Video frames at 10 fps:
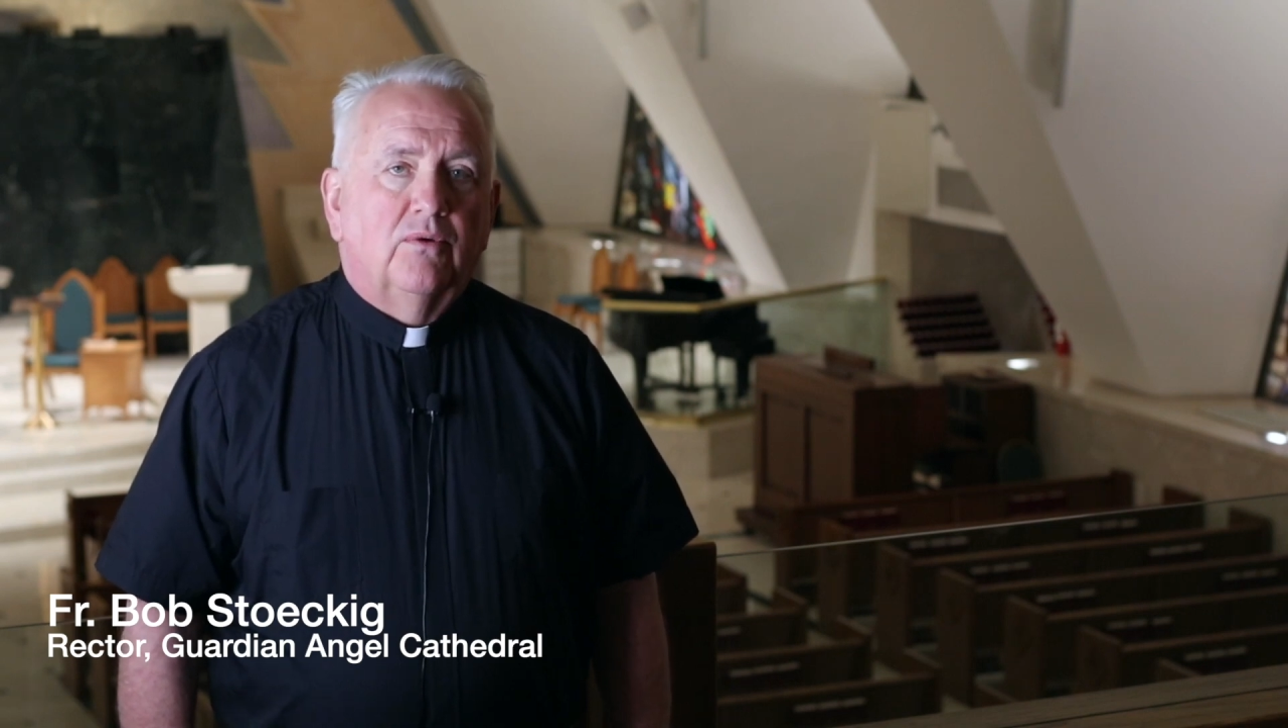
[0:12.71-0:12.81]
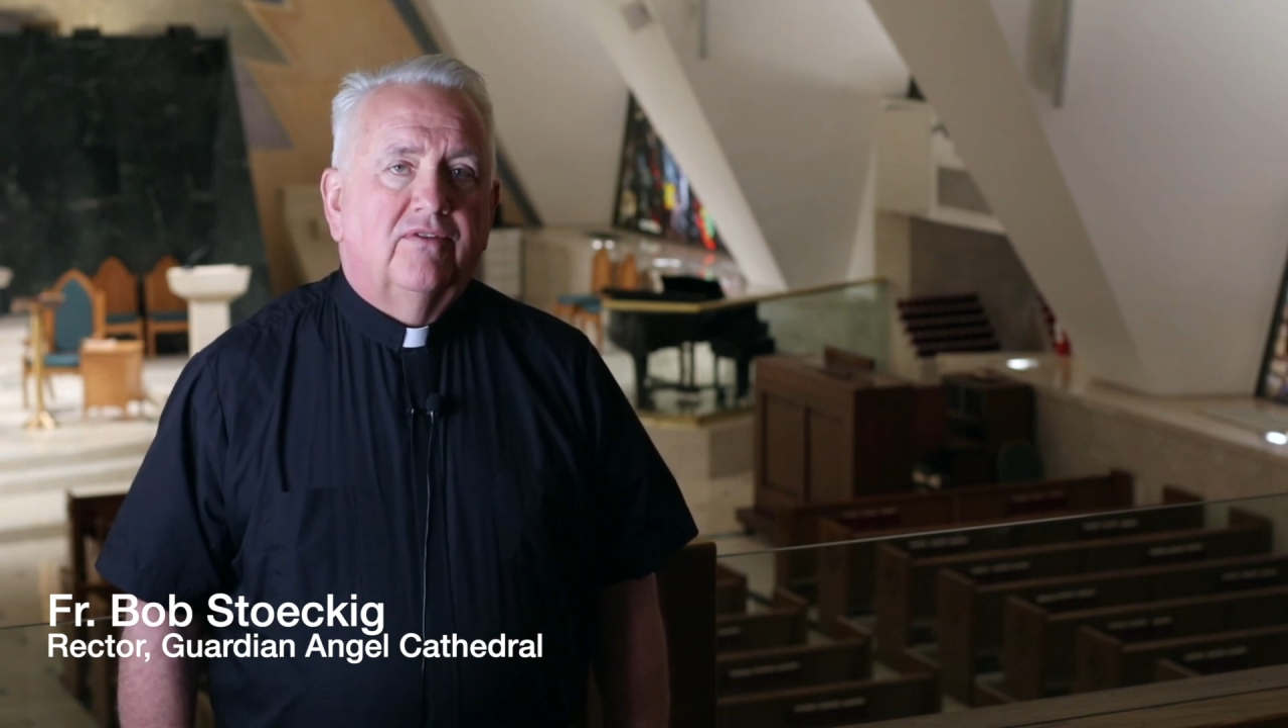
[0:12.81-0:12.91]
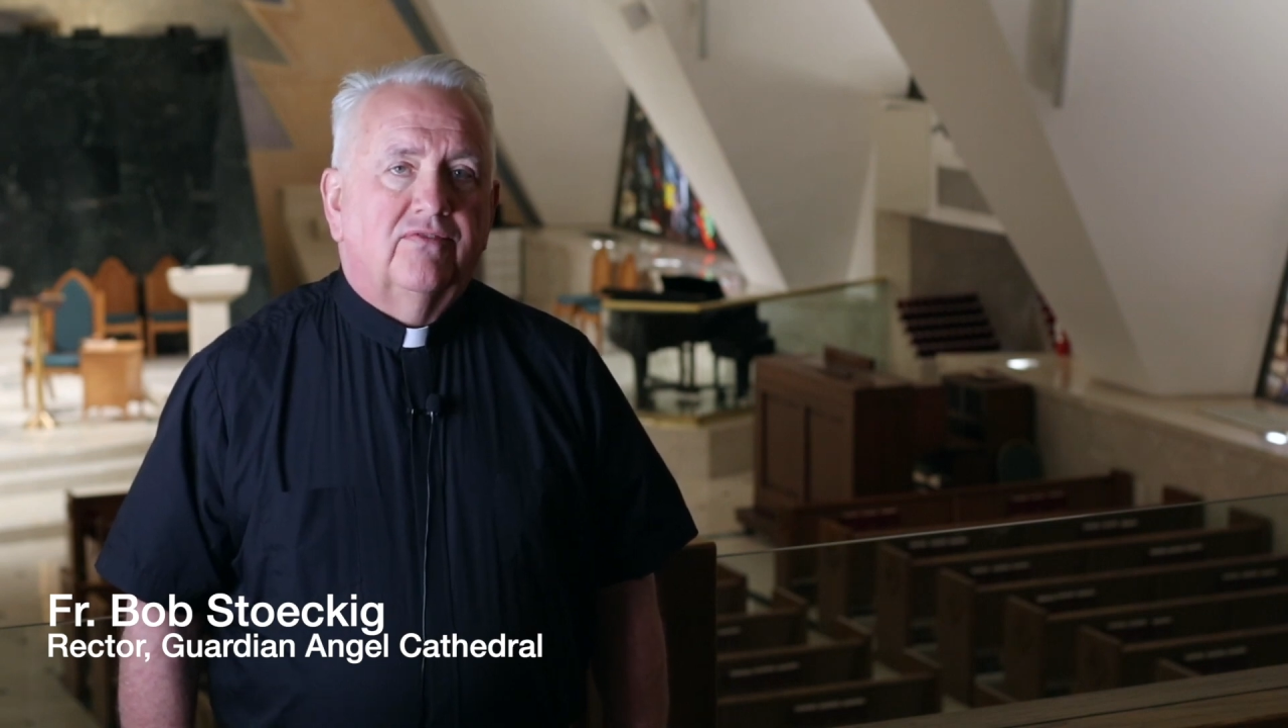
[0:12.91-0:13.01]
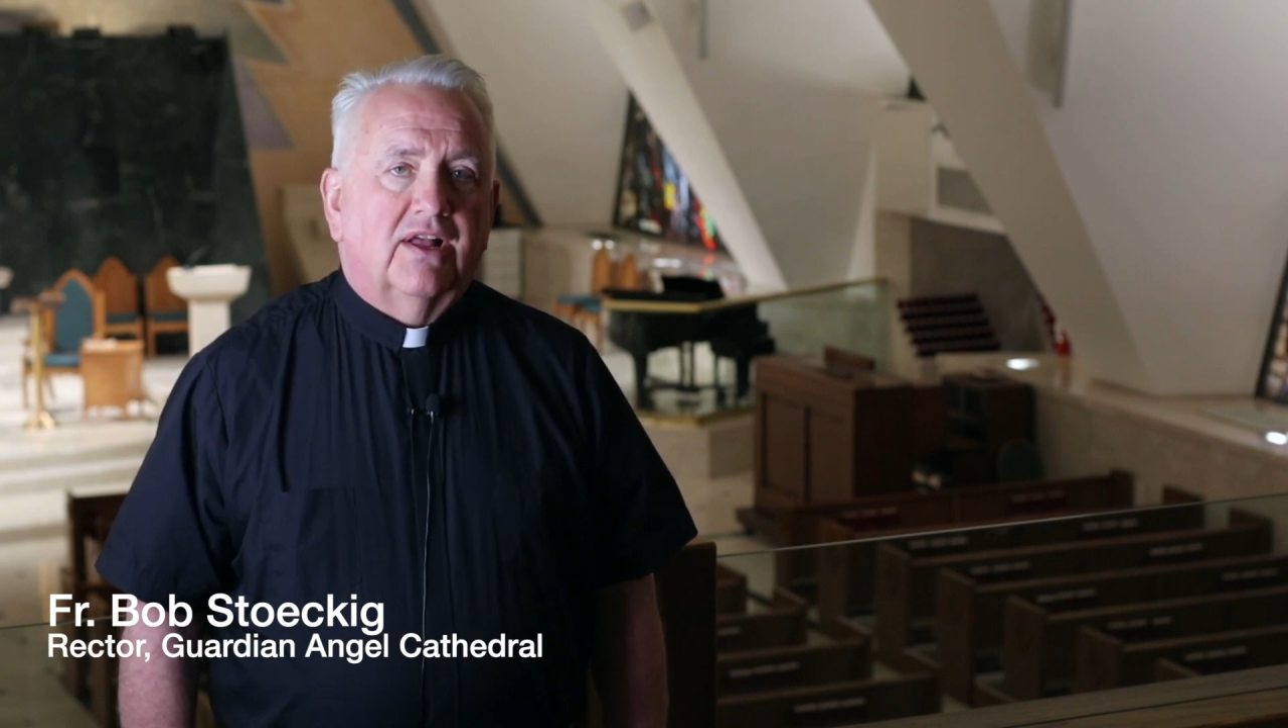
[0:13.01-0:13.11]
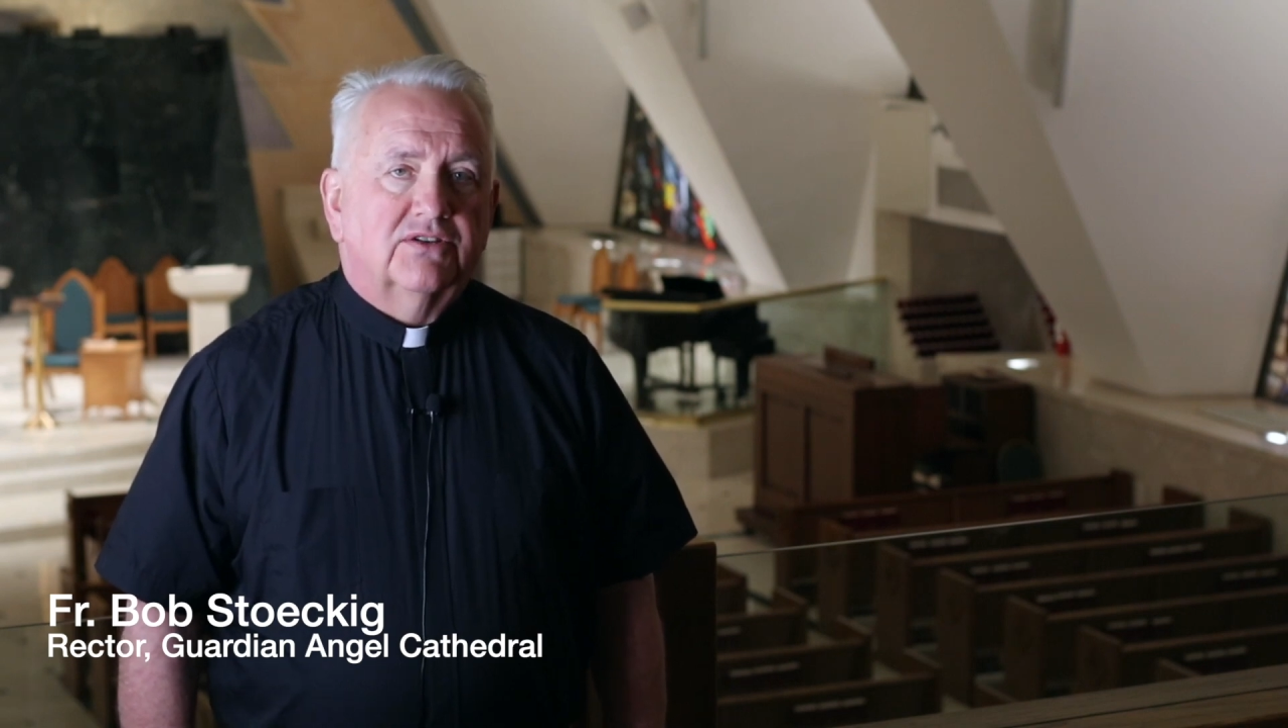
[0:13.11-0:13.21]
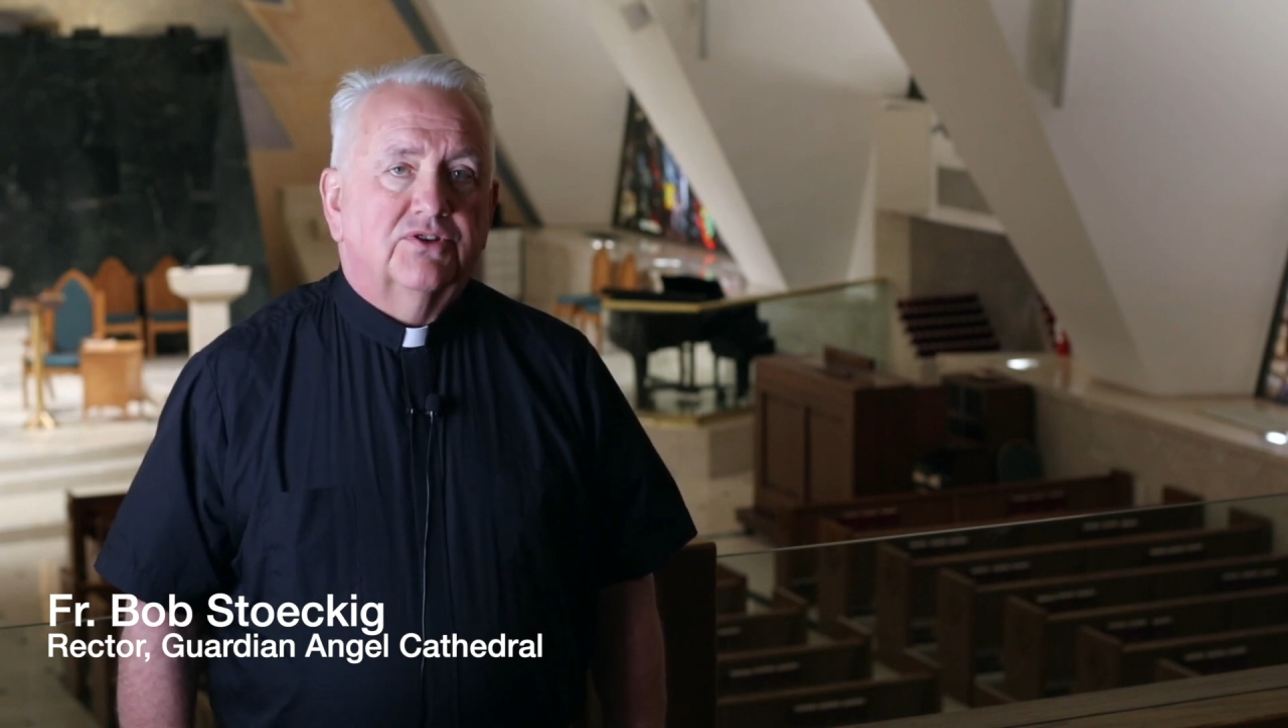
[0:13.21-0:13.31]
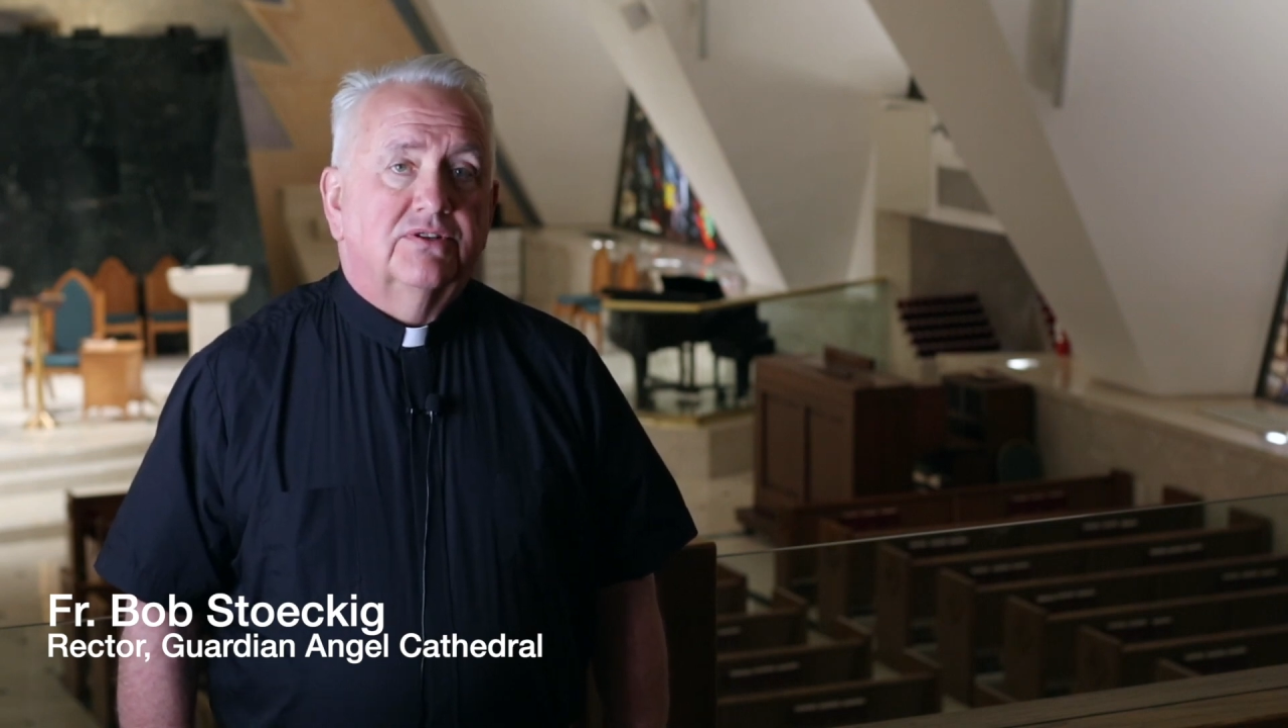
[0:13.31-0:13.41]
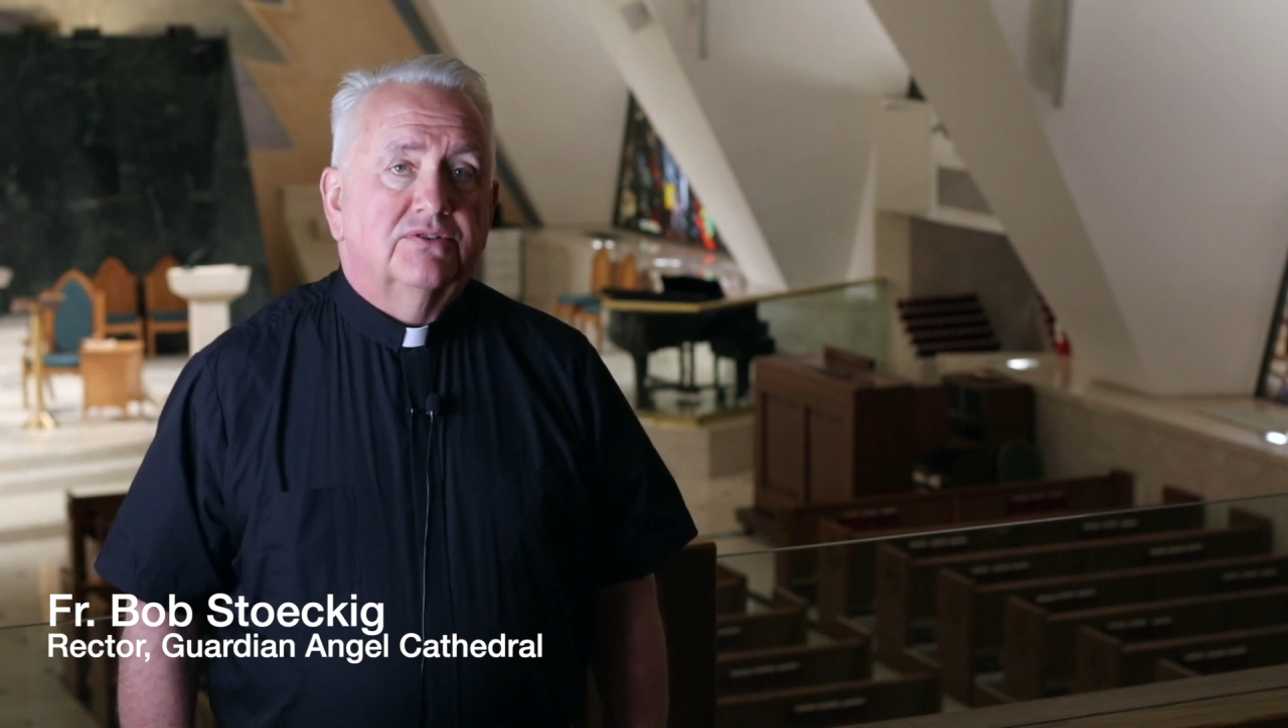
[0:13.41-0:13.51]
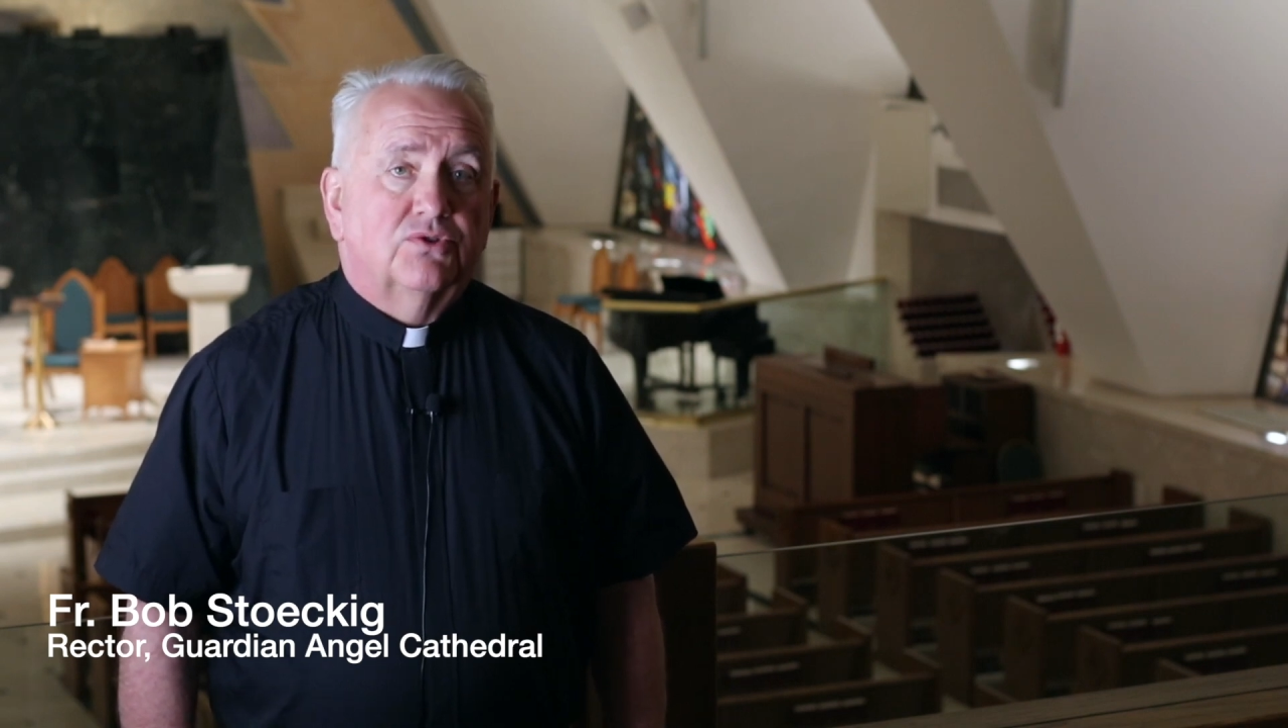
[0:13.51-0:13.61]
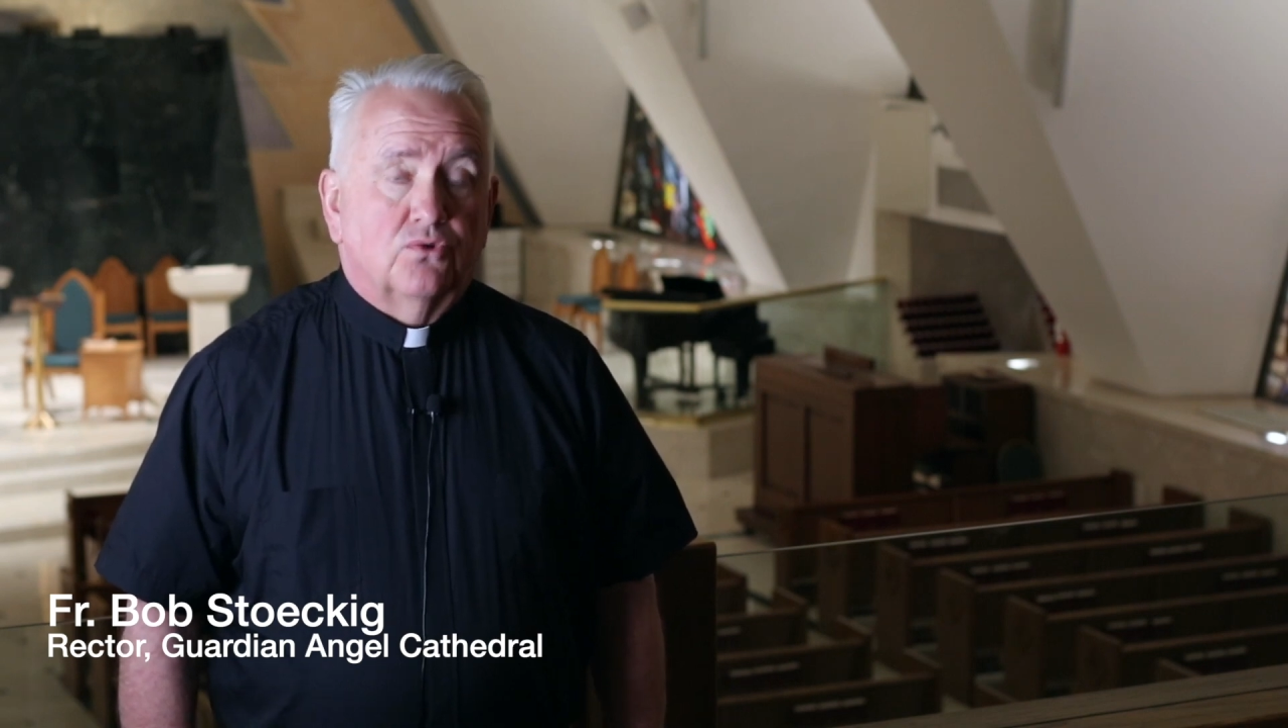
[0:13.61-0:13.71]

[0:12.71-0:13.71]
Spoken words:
reflections